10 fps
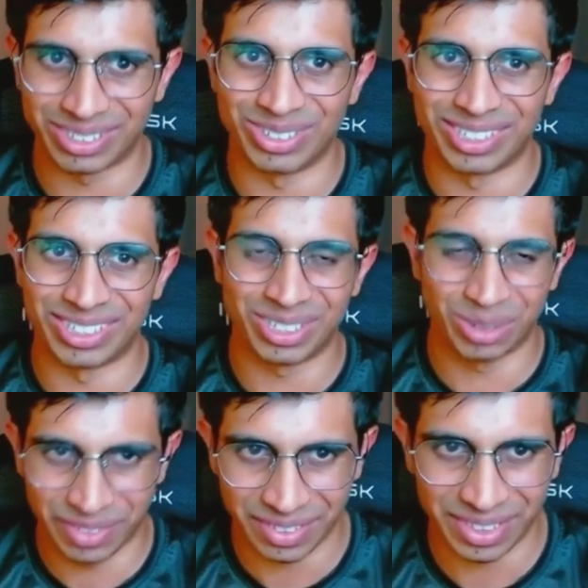users,
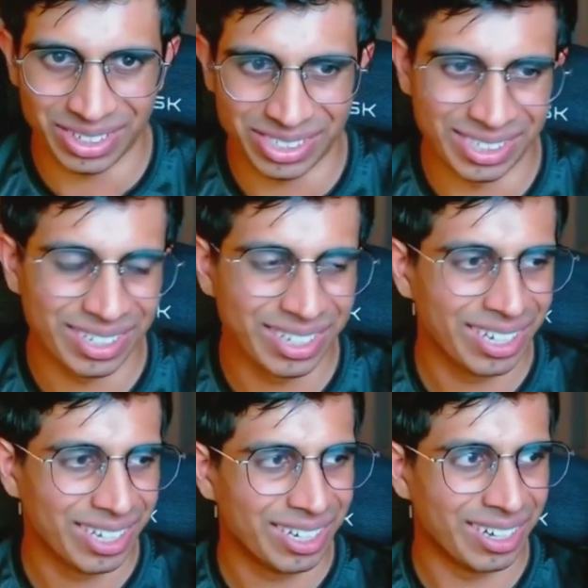25,000.
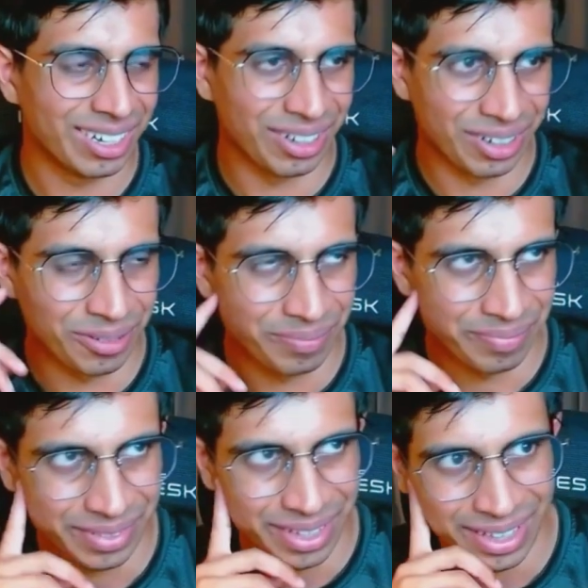
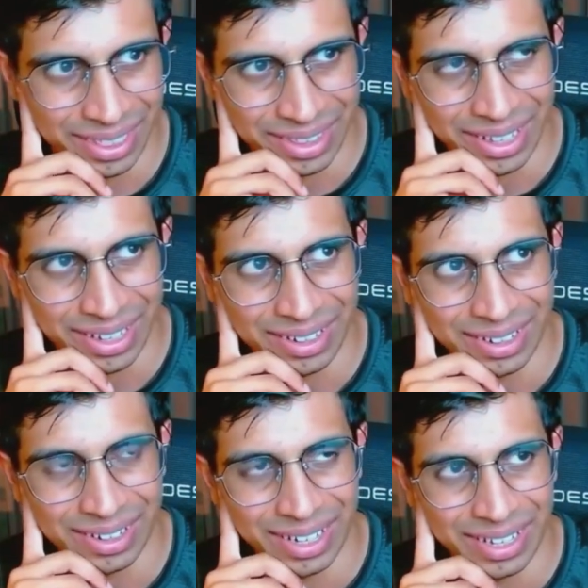Um, and
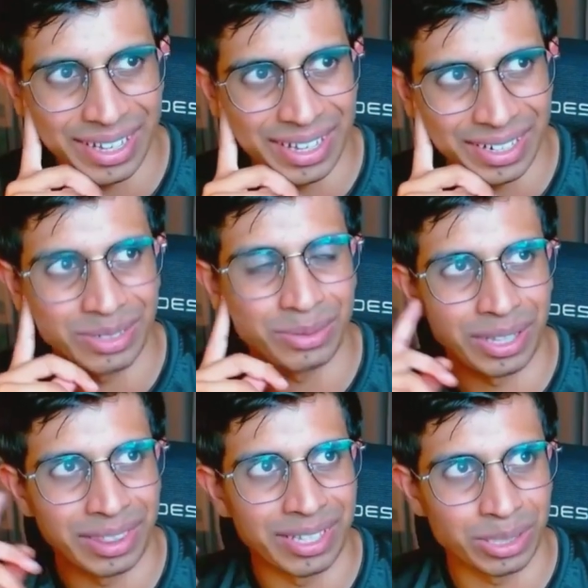then at the end,
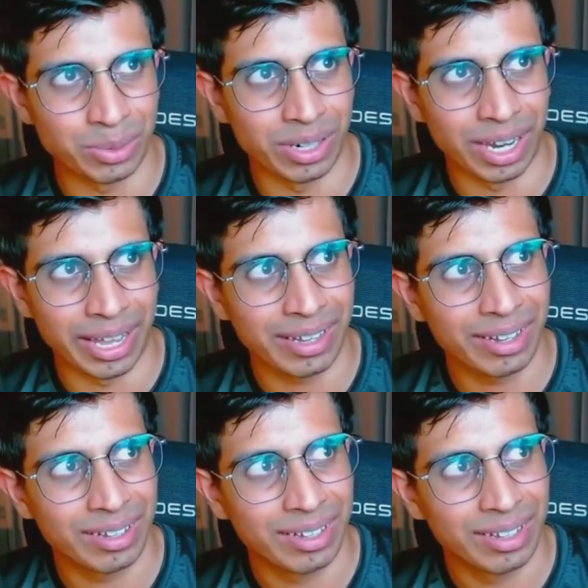when things were
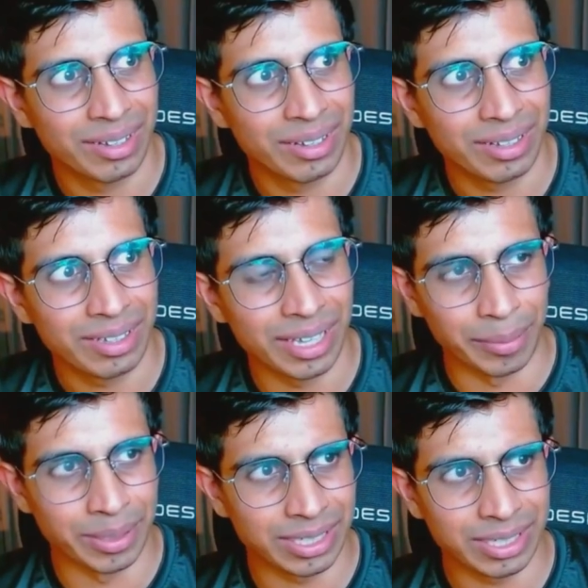like, yeah,
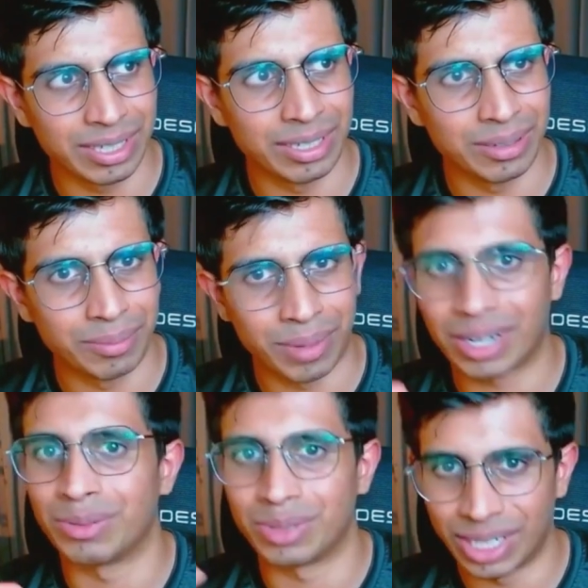basically
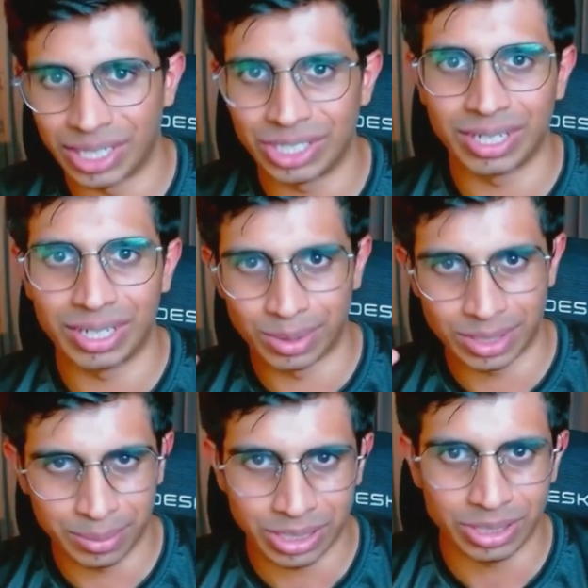market was changing. There was
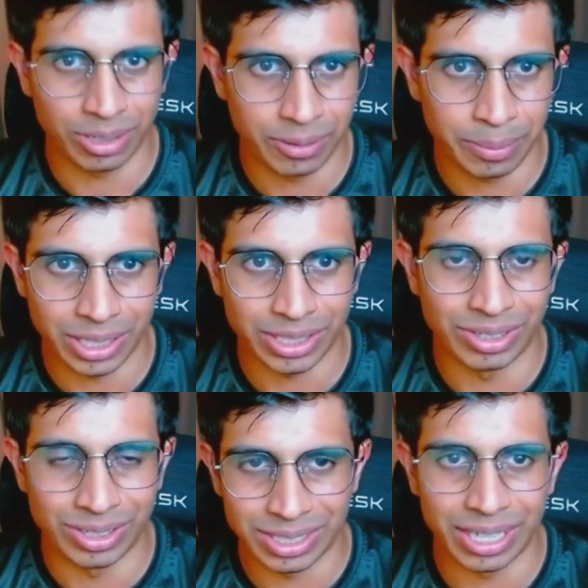some external
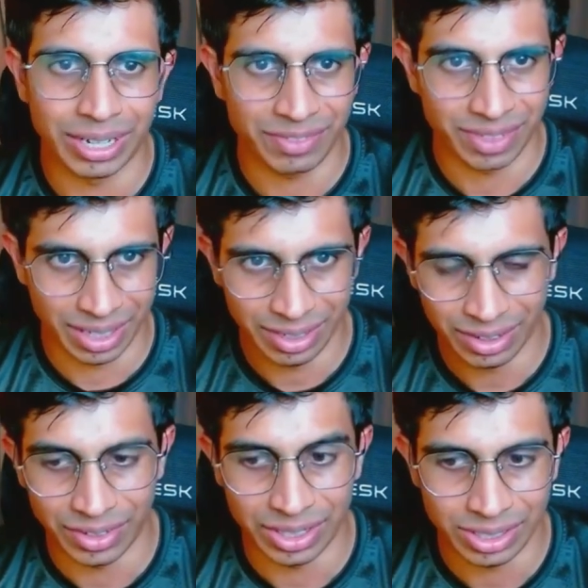pressure and stuff that
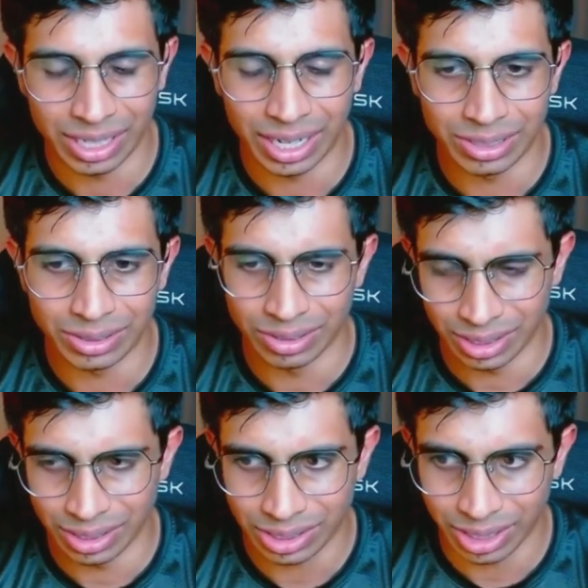eventually led to
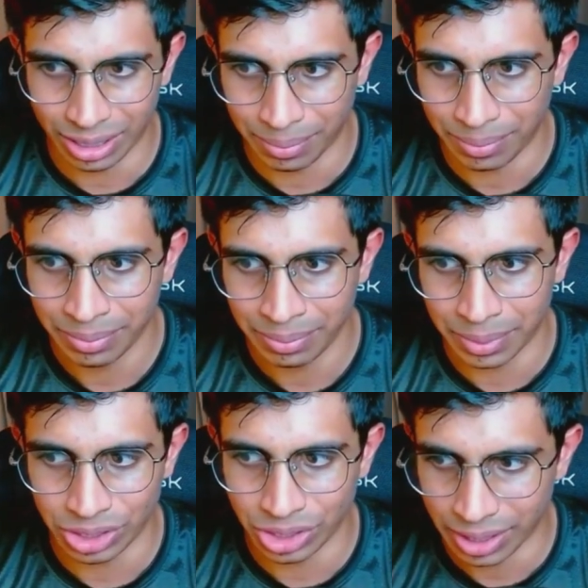the startup
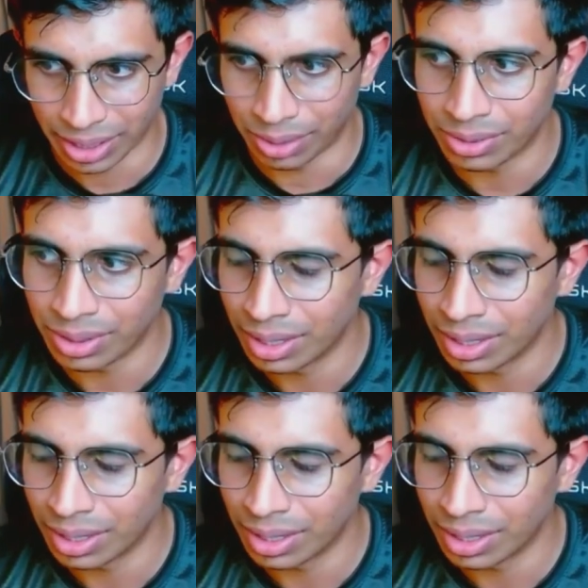being shut down.